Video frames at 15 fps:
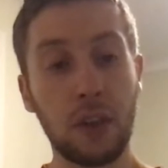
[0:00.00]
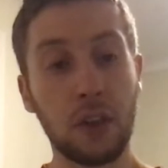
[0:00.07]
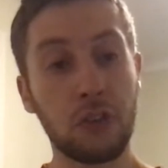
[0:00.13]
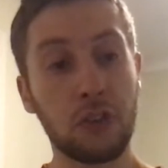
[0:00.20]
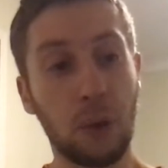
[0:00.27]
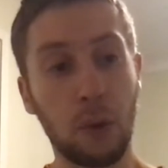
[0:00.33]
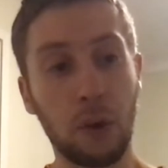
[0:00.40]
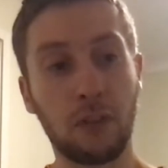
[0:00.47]

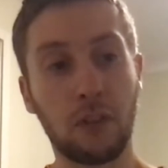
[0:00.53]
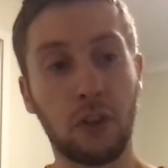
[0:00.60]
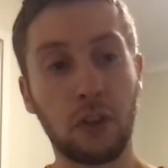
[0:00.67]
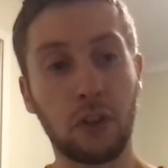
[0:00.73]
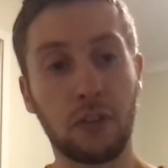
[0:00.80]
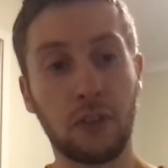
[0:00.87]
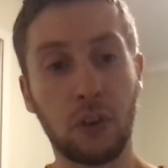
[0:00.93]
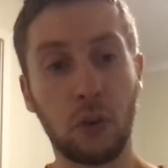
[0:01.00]
Stoic
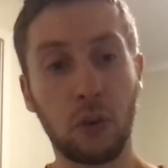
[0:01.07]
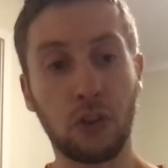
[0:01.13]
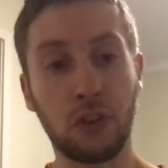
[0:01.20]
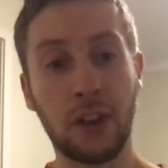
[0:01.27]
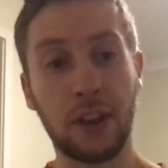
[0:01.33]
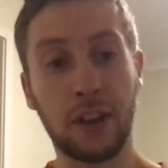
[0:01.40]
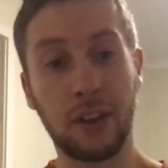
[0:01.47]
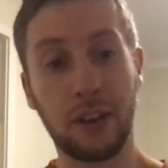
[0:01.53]
philosopher called
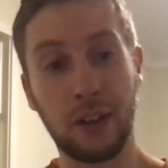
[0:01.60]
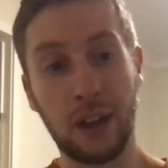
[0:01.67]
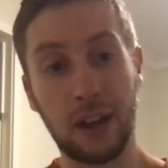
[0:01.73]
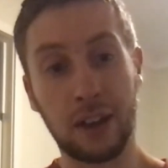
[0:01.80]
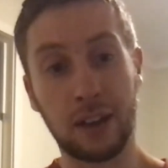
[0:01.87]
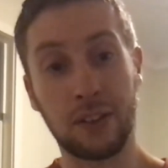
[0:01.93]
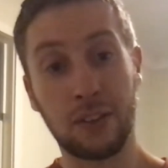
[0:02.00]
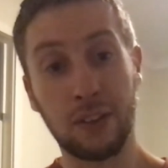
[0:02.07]
Seneca.
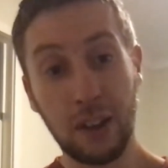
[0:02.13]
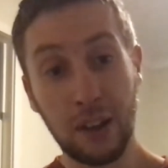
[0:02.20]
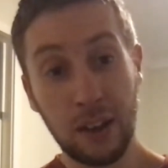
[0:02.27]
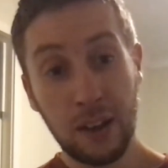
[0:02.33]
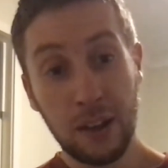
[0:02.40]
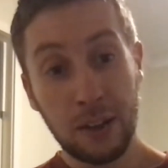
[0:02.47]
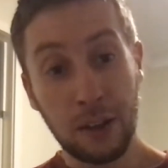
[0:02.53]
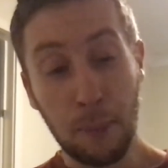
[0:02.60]
And
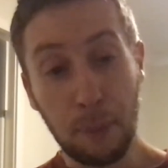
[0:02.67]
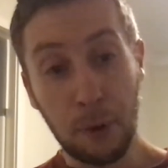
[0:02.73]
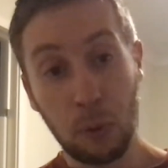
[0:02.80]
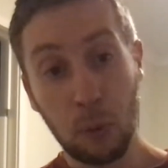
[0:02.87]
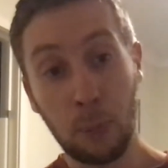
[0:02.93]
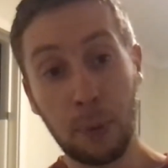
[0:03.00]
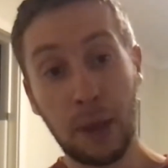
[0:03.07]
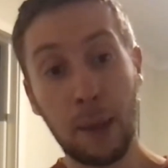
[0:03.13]

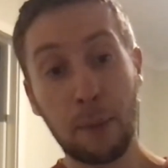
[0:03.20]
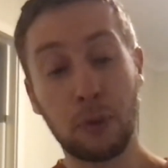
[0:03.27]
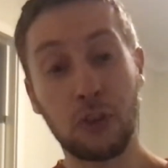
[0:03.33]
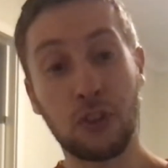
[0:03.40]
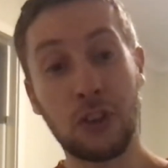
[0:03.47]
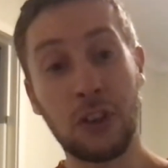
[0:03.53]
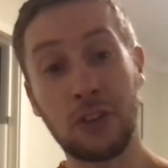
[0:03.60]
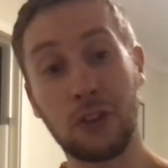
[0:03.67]
nobody will be able
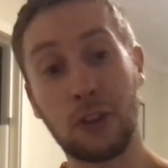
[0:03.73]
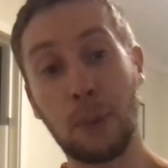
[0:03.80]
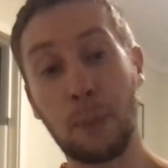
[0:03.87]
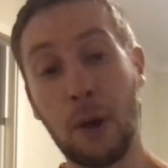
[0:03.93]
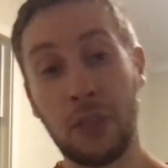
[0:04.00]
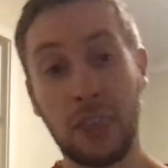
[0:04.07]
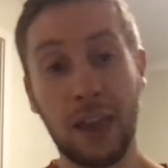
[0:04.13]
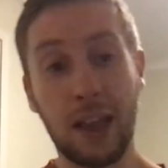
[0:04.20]
to see this on the
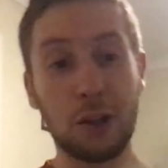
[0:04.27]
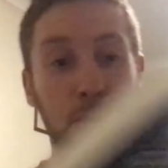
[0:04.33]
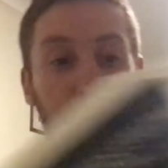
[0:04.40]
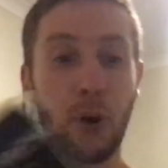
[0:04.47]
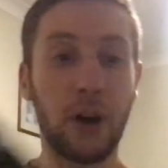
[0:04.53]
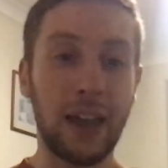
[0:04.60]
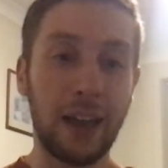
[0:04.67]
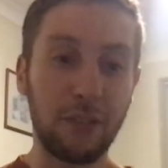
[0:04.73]

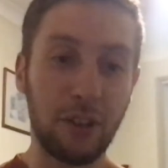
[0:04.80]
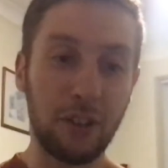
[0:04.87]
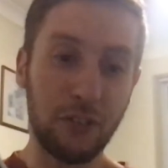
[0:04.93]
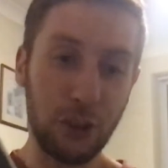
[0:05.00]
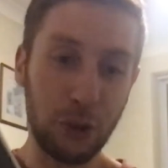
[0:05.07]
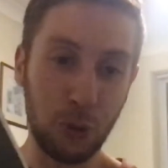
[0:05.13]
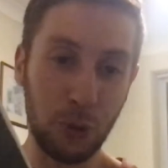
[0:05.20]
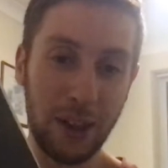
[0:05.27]
podcast, but I have a
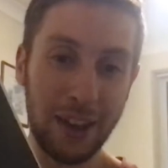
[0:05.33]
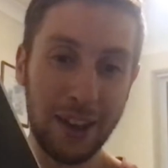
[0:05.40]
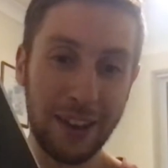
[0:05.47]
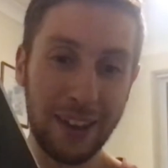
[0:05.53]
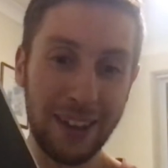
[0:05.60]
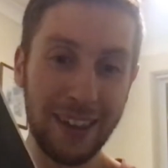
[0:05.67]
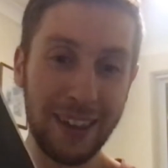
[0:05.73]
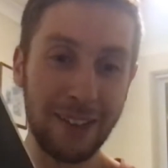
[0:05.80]
visual
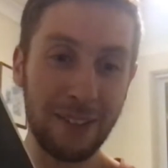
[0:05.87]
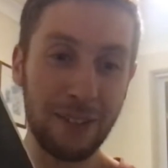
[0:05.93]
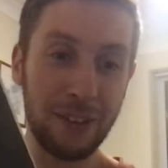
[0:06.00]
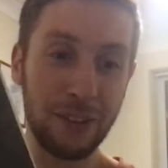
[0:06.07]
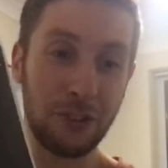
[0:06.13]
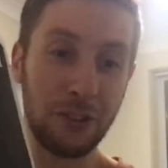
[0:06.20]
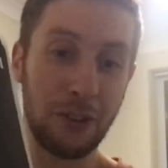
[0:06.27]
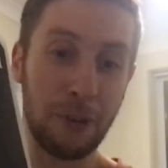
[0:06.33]
aid here.
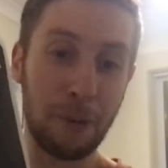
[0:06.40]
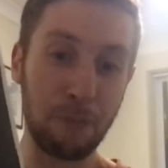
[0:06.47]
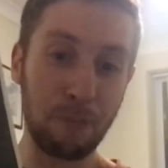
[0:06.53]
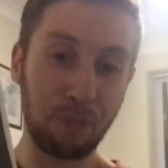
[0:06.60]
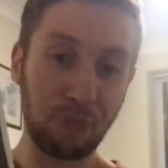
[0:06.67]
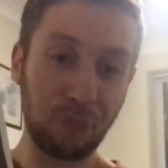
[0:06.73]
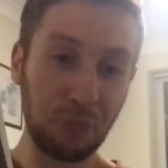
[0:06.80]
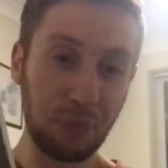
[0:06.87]
It's
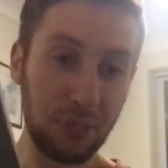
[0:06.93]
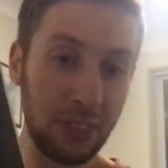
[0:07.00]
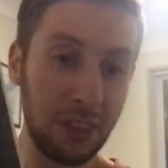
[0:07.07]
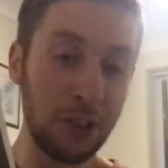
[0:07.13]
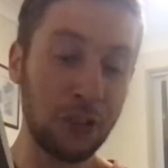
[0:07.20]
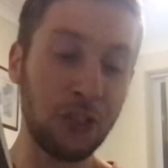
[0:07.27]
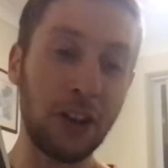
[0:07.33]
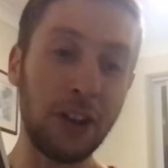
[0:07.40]
um,
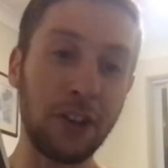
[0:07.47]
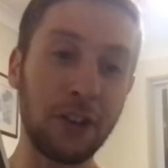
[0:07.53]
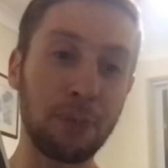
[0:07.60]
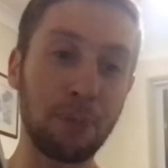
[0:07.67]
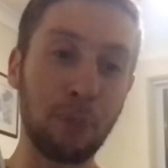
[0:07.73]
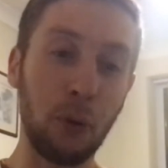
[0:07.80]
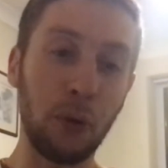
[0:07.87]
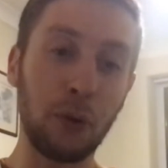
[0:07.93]

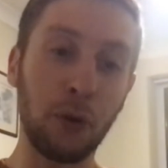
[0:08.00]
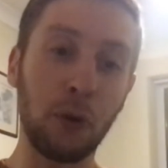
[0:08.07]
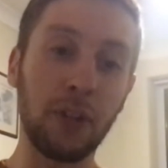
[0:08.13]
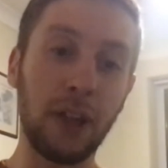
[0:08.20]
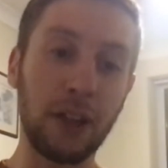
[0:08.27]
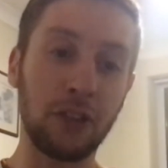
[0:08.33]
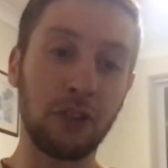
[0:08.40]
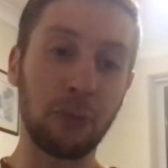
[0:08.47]
Seneca's book
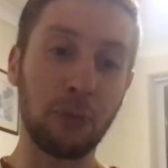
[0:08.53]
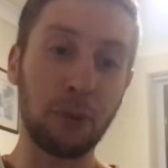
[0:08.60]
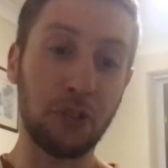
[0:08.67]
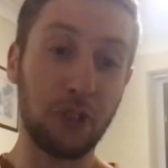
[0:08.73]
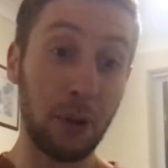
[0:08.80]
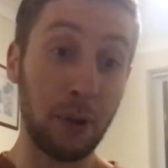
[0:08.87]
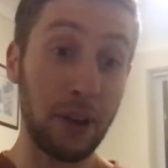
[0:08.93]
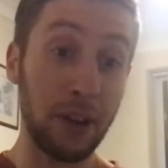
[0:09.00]
called Letters from a
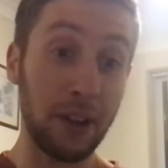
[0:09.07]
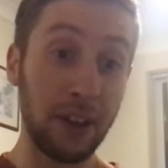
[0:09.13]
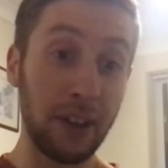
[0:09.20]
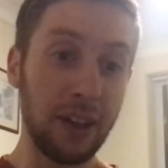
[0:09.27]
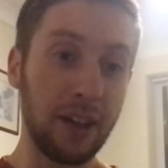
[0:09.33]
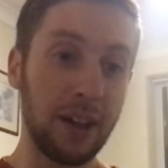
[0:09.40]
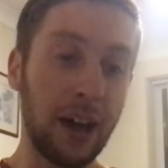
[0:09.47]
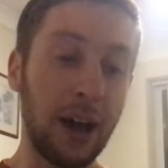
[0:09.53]
Stoic.
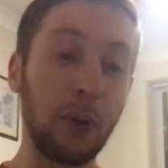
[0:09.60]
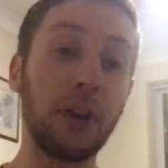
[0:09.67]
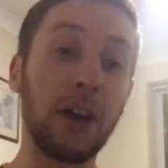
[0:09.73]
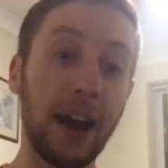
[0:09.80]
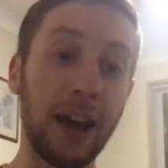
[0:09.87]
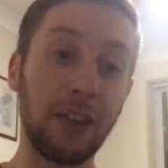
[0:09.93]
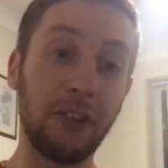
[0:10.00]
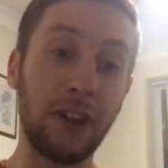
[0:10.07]
I
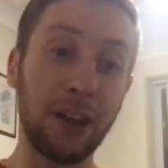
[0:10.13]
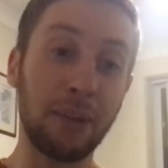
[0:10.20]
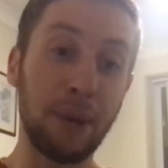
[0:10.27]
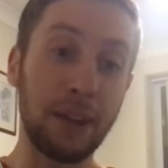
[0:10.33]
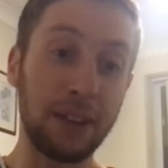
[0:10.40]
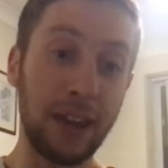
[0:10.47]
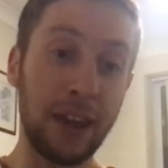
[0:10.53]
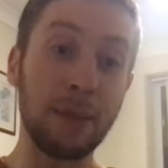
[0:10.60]
would highly
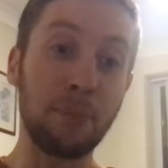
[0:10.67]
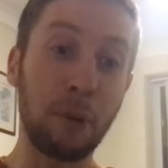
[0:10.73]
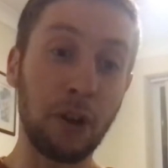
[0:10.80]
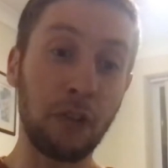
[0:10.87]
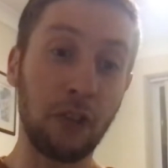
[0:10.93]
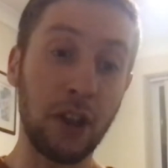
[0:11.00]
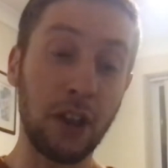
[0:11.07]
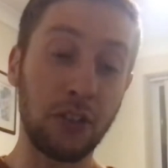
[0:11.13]
recommend
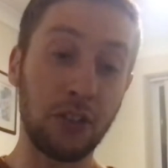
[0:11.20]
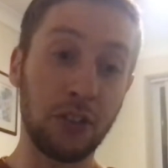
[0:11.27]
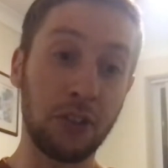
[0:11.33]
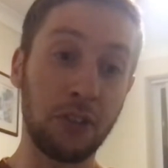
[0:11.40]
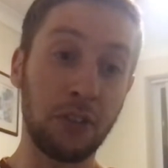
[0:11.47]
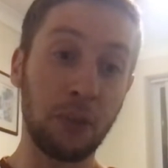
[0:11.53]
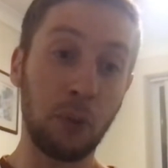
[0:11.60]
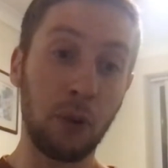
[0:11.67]
anybody reads
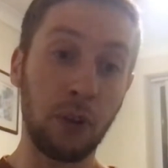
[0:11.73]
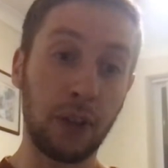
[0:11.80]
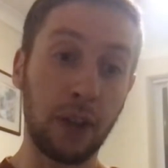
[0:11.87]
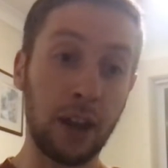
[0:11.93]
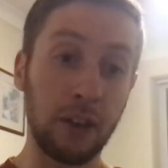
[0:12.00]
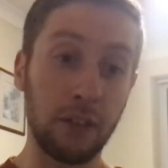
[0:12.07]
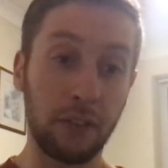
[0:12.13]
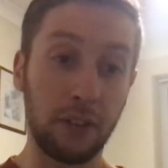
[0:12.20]
this if they want
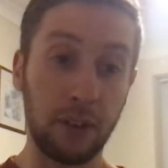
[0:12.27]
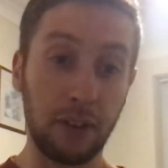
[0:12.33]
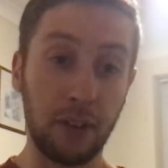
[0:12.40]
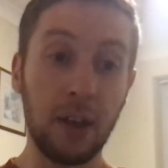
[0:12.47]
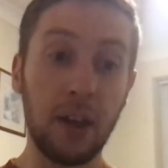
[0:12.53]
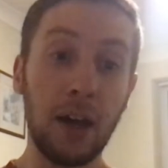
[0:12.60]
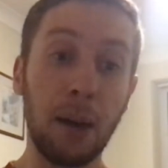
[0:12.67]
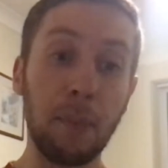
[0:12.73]
kind of
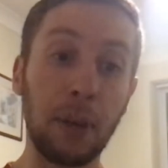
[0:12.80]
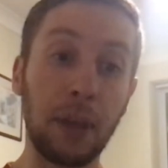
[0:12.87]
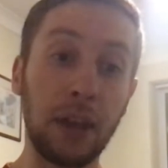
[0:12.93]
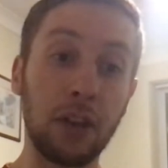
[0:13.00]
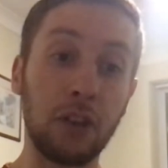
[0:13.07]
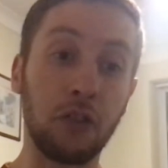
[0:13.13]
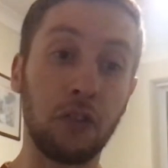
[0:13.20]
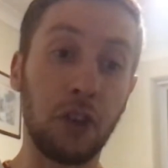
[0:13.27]
a
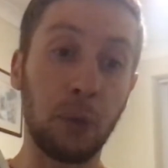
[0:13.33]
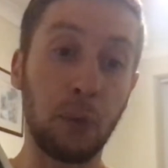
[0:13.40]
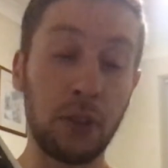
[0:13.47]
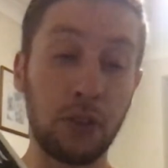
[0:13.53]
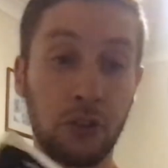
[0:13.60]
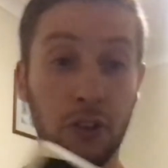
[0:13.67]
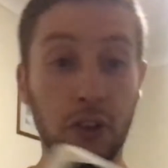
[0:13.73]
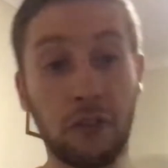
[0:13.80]
beginner's view
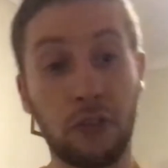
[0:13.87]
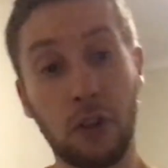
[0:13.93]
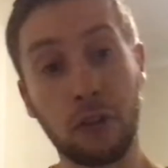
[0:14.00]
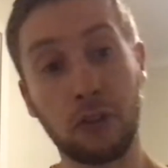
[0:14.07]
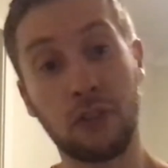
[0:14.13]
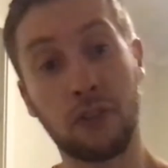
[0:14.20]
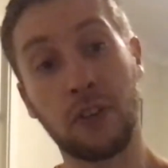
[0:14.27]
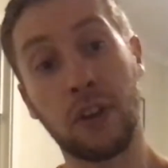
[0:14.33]
into the
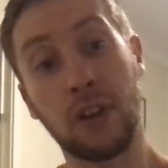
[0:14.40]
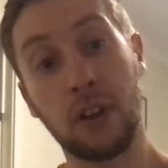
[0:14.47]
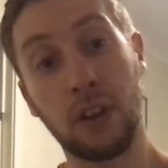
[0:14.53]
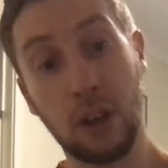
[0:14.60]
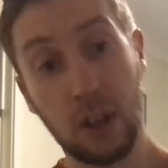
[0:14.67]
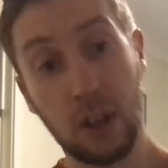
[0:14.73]
philosophy.